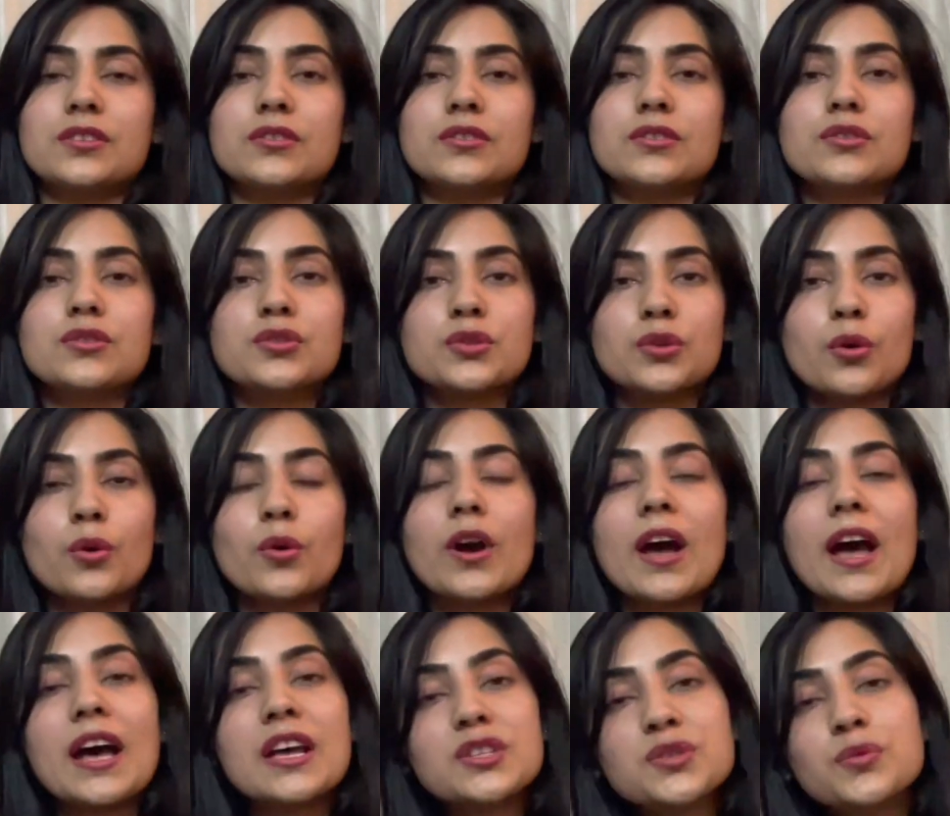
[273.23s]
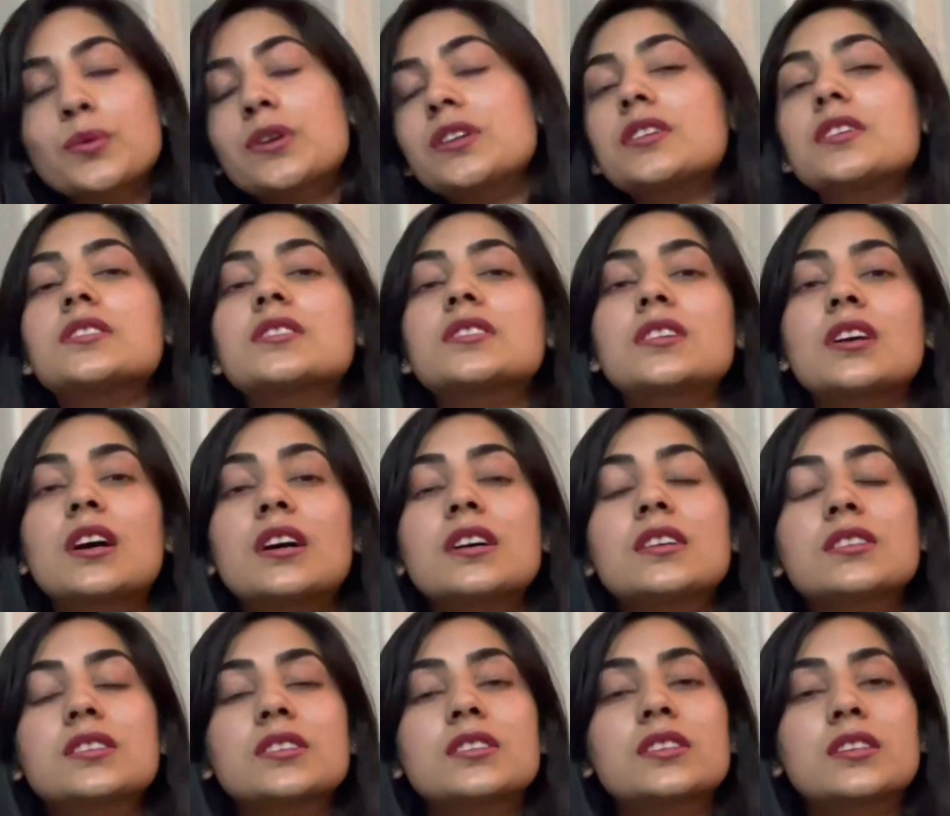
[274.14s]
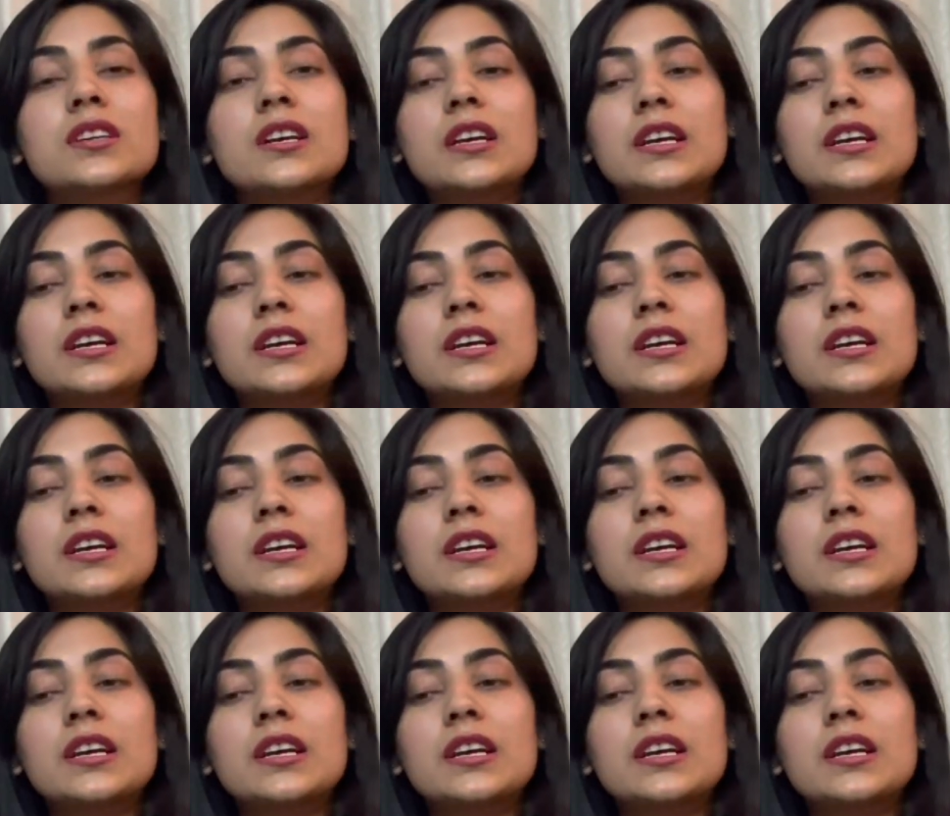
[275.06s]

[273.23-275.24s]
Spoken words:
So as we discussed,